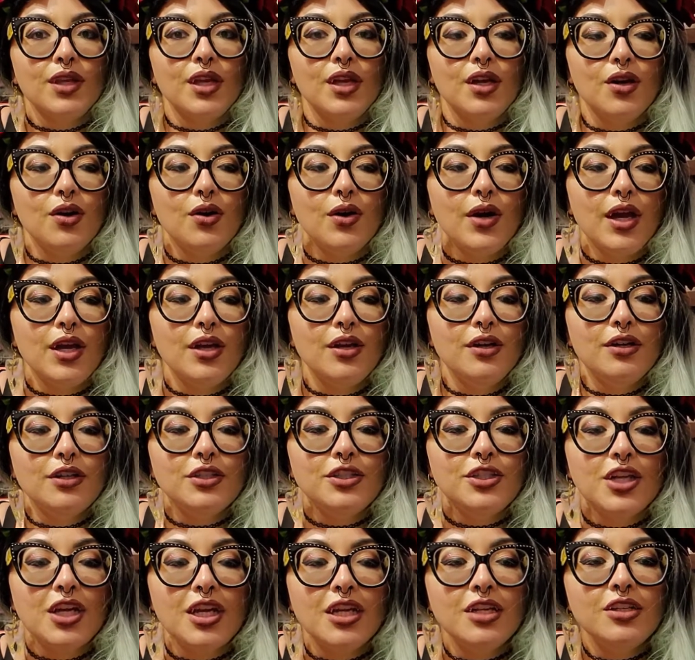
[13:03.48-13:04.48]
okay, you're
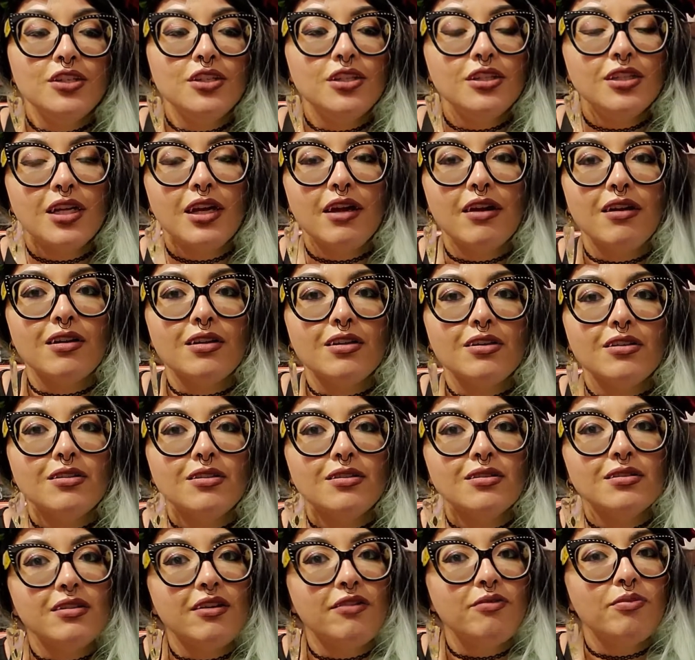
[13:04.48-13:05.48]
changing the characters and
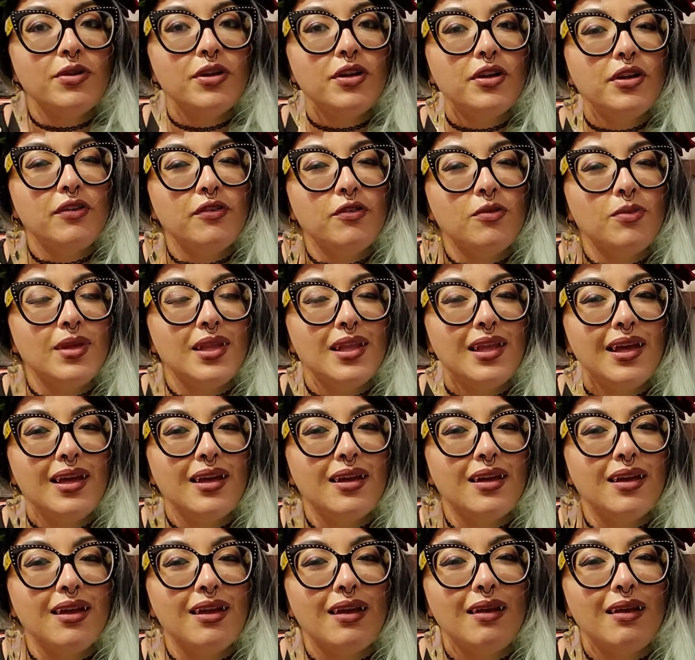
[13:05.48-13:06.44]
stuff, but you're giving me like